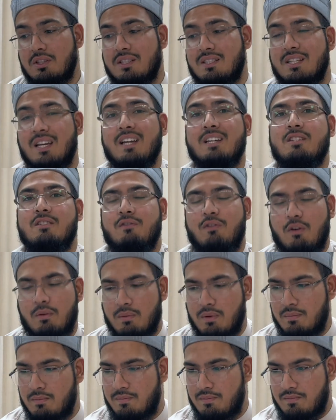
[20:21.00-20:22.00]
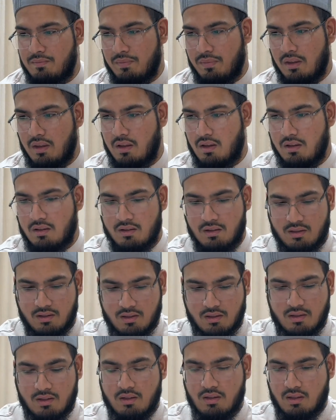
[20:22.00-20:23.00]
a text from him.
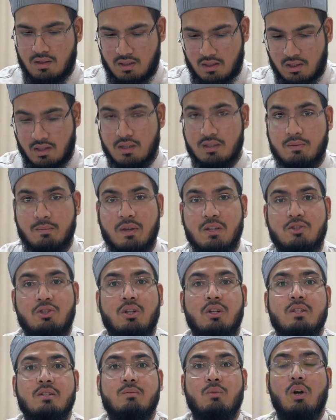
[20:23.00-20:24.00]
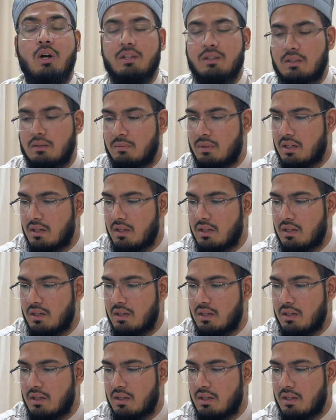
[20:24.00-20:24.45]
It's mentioned in his muqaddimah.